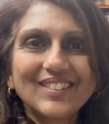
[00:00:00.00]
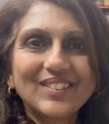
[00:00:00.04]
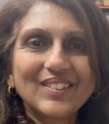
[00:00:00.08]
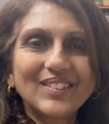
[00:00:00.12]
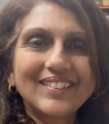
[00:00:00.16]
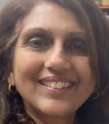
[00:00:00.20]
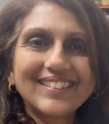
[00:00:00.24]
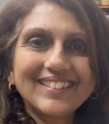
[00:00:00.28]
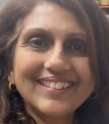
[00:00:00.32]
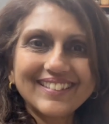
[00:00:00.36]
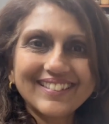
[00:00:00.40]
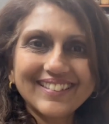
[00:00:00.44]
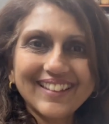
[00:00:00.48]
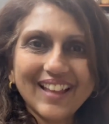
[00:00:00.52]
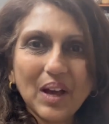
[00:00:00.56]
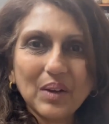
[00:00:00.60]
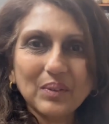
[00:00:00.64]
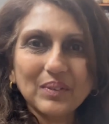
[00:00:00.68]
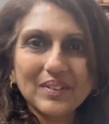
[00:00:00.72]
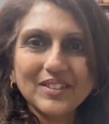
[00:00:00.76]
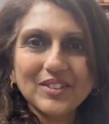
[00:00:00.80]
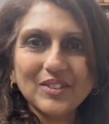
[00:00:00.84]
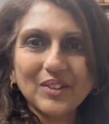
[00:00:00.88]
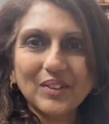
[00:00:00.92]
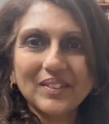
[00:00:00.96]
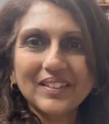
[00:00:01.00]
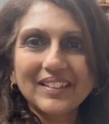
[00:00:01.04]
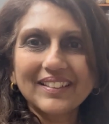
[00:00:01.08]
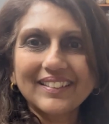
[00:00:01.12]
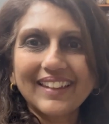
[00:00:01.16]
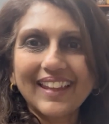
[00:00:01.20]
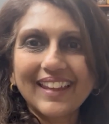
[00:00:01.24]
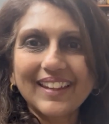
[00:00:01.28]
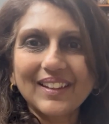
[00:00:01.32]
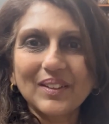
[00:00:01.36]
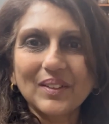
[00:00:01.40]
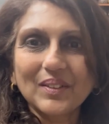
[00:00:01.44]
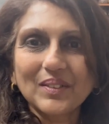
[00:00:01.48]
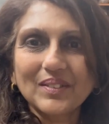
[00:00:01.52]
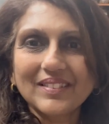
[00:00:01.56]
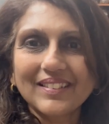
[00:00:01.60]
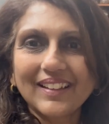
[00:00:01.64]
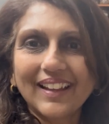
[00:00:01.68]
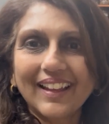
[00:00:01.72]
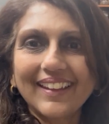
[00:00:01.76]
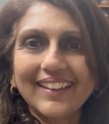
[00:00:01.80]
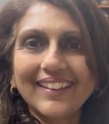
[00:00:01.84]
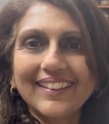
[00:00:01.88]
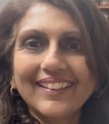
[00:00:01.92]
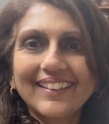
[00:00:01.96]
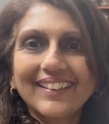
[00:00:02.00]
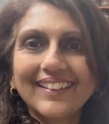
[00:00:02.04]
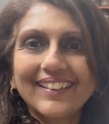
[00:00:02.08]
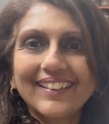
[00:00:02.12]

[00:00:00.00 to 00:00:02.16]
So this is how the chocolate cake looks like.